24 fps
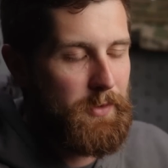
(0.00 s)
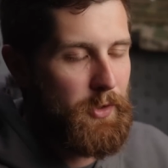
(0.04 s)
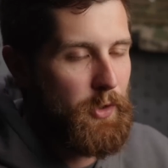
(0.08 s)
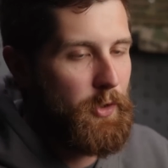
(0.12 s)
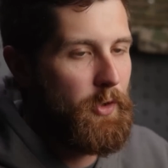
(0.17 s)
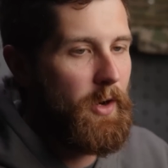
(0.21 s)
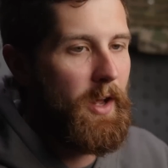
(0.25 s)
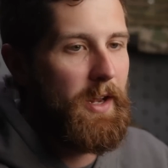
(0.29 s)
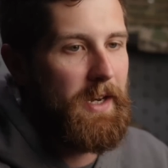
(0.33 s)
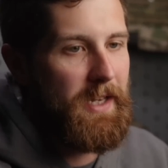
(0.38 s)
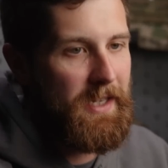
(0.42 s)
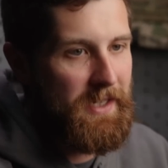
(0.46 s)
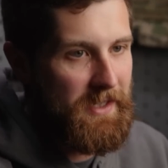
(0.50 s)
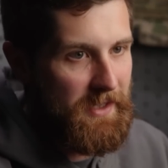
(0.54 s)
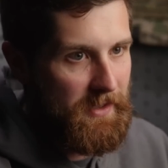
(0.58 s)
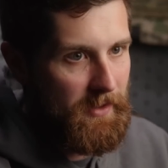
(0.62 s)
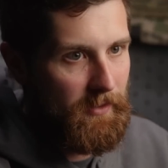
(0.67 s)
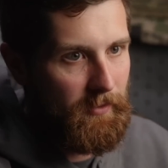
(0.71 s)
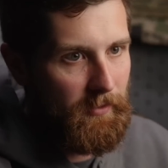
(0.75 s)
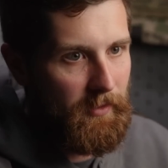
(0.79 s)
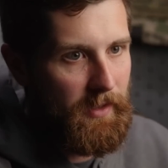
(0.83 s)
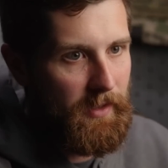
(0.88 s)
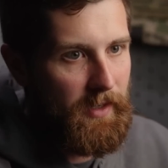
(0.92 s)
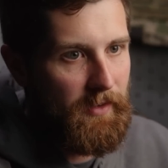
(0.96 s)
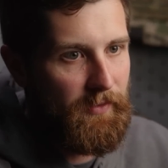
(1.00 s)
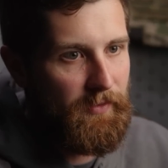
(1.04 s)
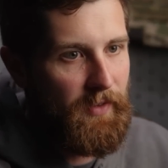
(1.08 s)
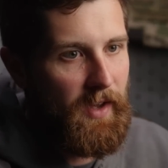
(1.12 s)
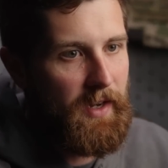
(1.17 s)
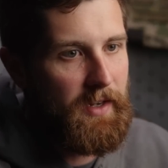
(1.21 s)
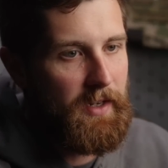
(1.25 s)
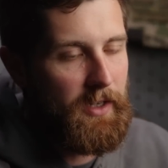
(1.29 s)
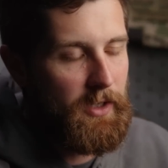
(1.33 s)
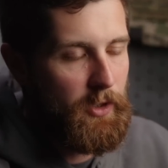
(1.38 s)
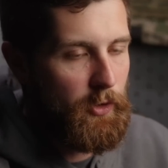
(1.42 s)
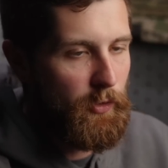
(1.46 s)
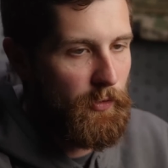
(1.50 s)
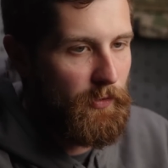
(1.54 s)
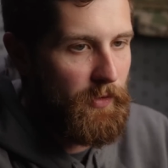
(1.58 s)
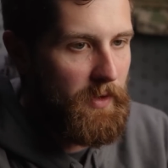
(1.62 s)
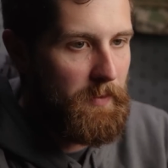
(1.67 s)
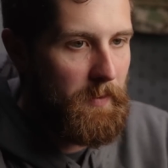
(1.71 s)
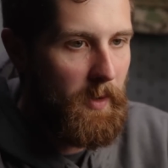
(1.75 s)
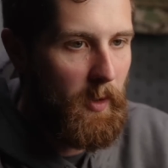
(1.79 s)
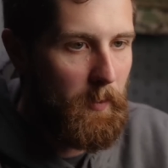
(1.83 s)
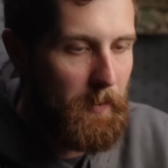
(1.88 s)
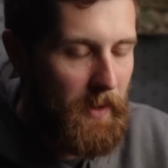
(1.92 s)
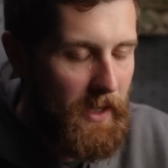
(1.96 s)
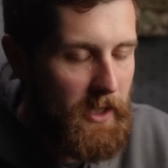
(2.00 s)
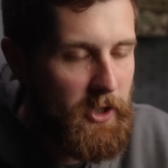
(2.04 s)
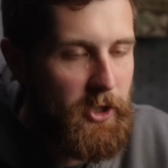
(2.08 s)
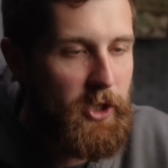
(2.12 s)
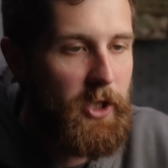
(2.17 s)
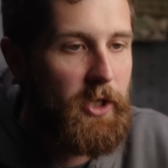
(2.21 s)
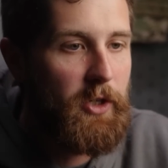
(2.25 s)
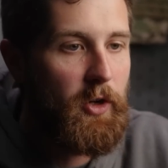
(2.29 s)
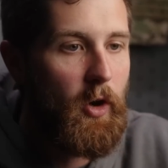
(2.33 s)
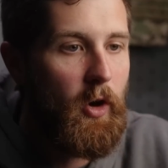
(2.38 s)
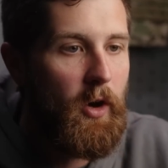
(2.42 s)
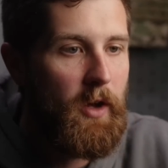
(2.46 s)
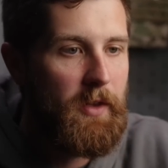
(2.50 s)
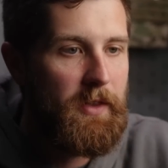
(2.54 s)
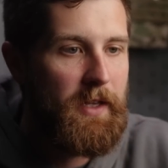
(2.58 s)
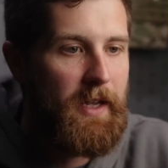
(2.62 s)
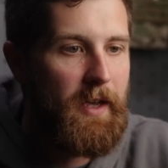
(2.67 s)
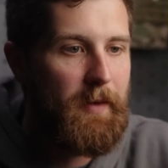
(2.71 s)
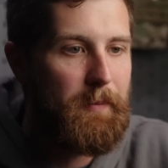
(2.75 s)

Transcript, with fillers: so you're not instantly offending your female patient on the